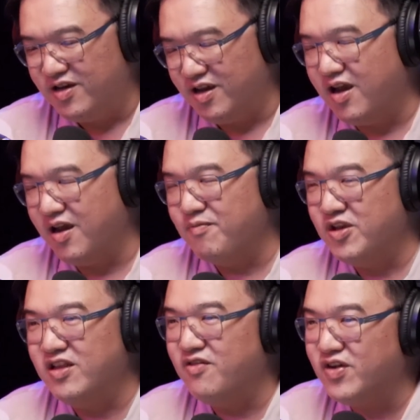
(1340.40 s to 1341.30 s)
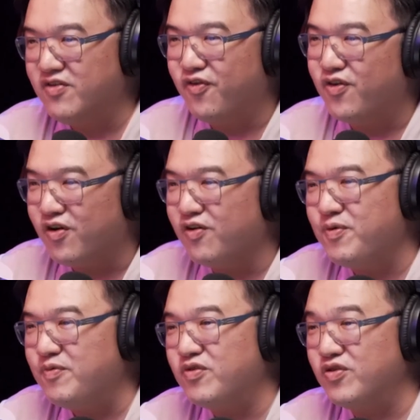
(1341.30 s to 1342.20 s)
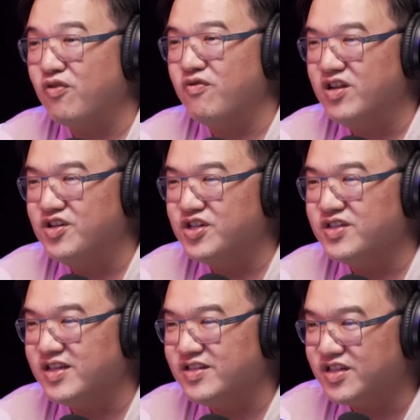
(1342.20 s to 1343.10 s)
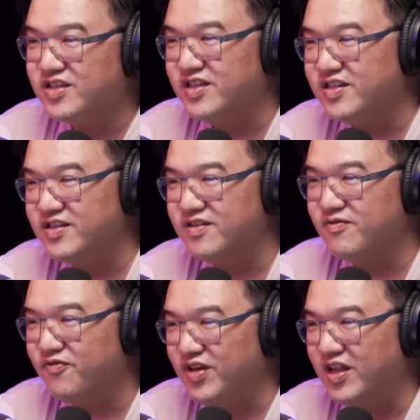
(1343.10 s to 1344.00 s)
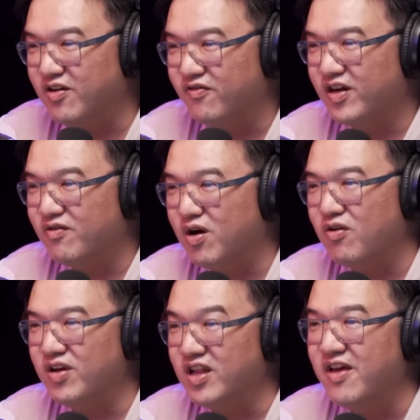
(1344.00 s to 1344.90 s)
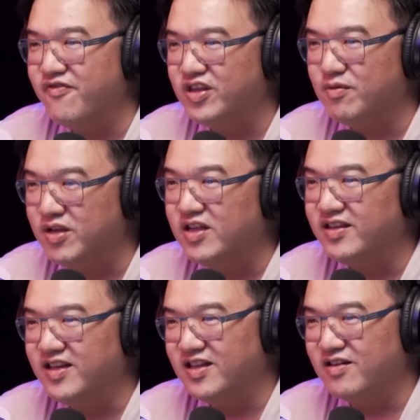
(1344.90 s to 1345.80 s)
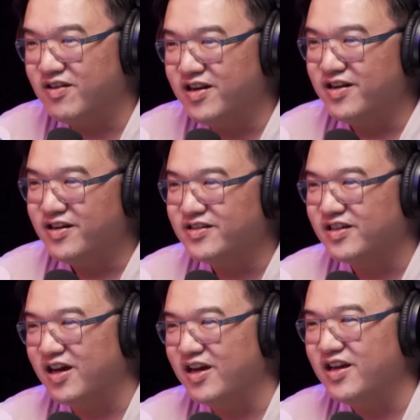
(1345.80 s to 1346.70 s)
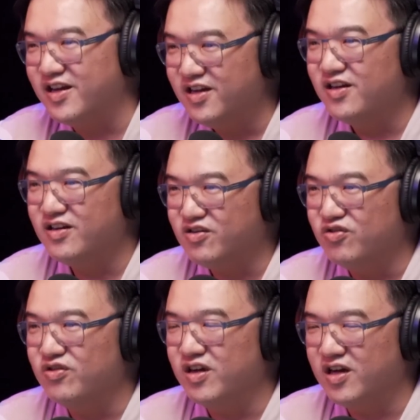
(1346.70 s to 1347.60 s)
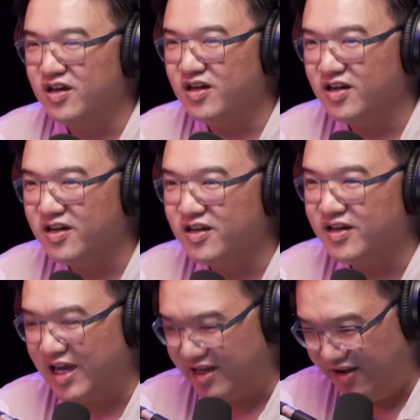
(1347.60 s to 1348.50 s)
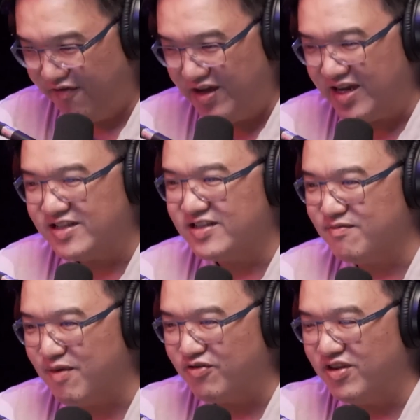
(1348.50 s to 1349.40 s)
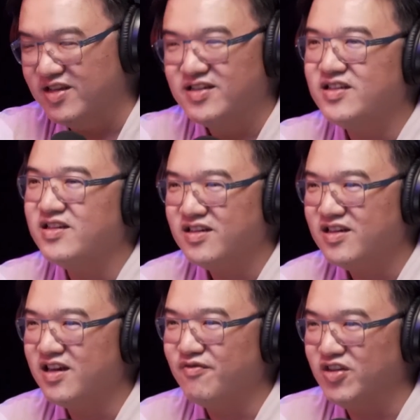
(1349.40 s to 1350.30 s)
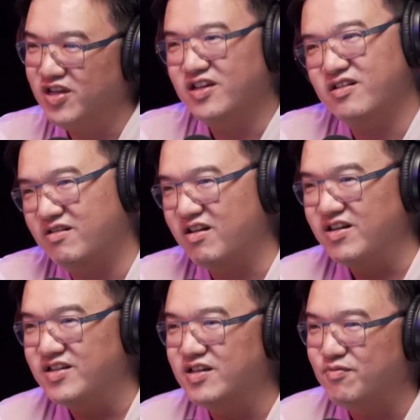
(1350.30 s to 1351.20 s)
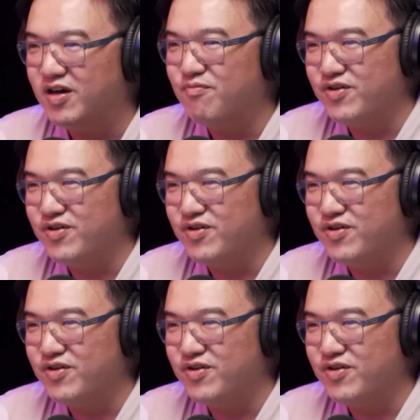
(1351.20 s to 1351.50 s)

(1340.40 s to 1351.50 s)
I mean, even for not people who are not religious, there's just this feeling of like, wow, inevitability, lah, right? That this guy could if he can surmount this, I mean, he can easily become